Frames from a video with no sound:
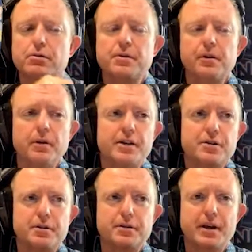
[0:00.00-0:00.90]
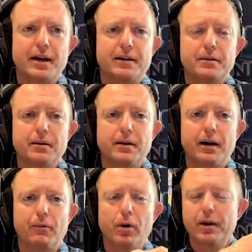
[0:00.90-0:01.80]
Let's go to the questions.
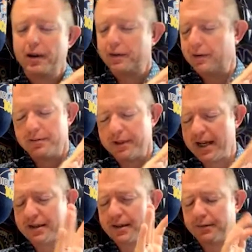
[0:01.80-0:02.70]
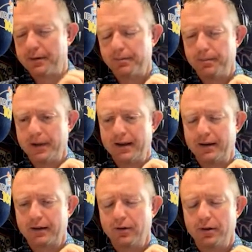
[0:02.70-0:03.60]
And one I thought was excellent
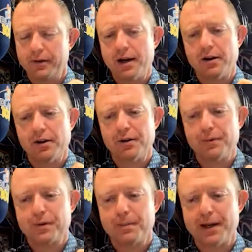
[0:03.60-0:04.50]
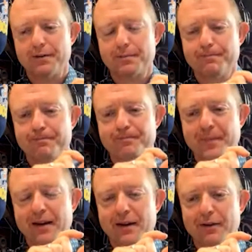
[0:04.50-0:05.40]
from a caller earlier was about
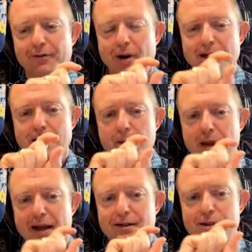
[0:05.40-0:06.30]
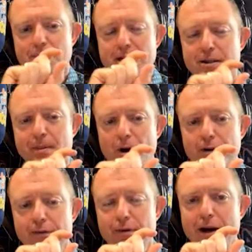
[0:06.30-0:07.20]
finding that sweet
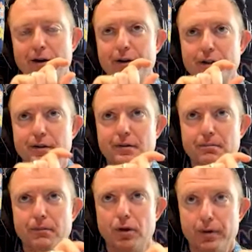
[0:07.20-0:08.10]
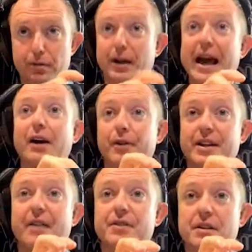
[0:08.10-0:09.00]
spot. If you are going to go into a
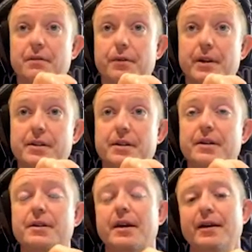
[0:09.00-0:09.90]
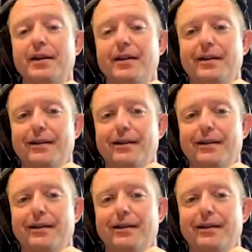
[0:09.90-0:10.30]
calorie deficit, for instance,